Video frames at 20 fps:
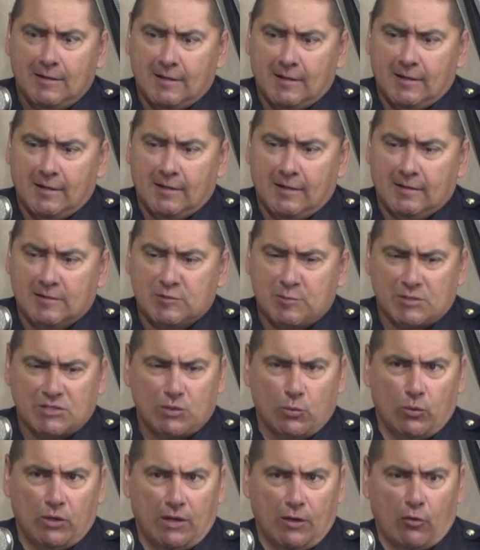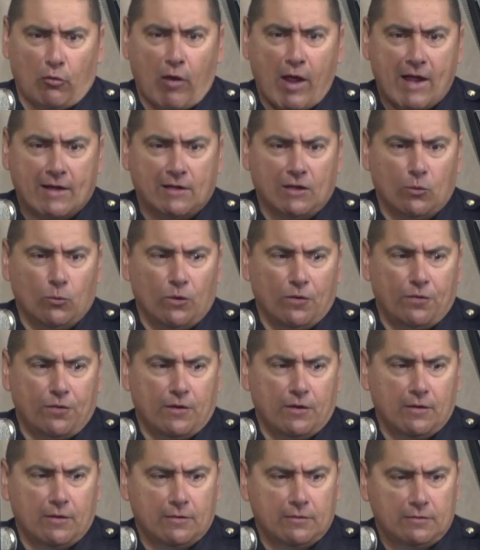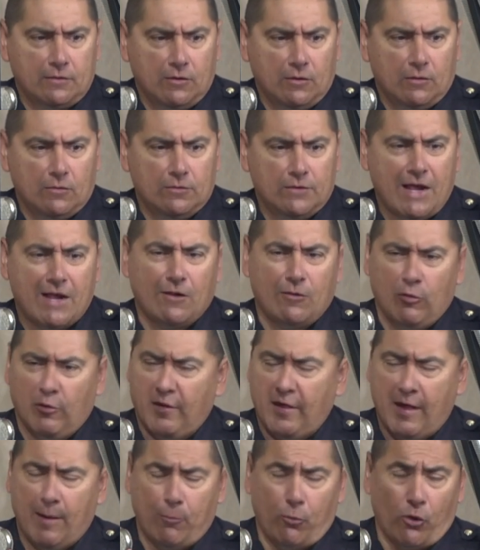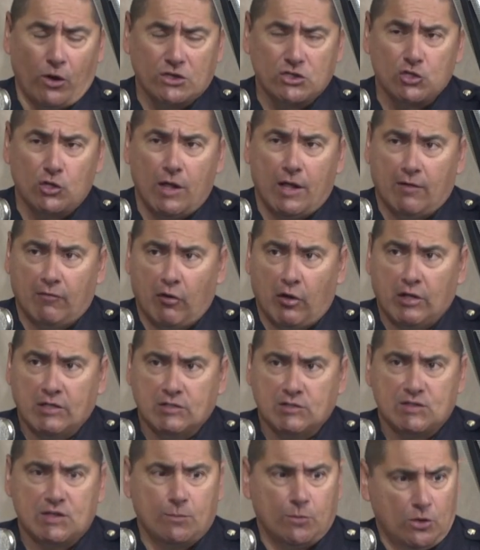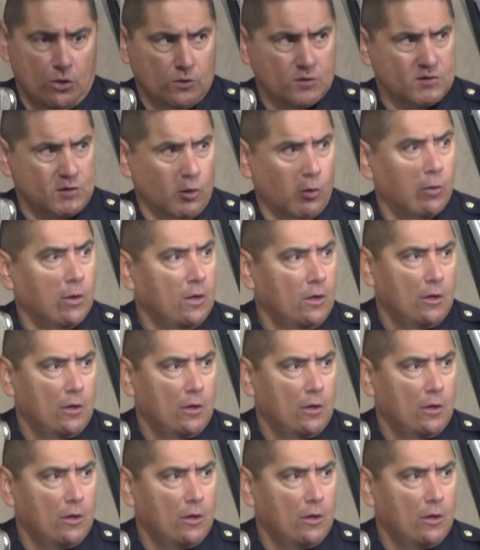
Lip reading: especially when interacting with, you know, not only the upper echelon of our agency, but also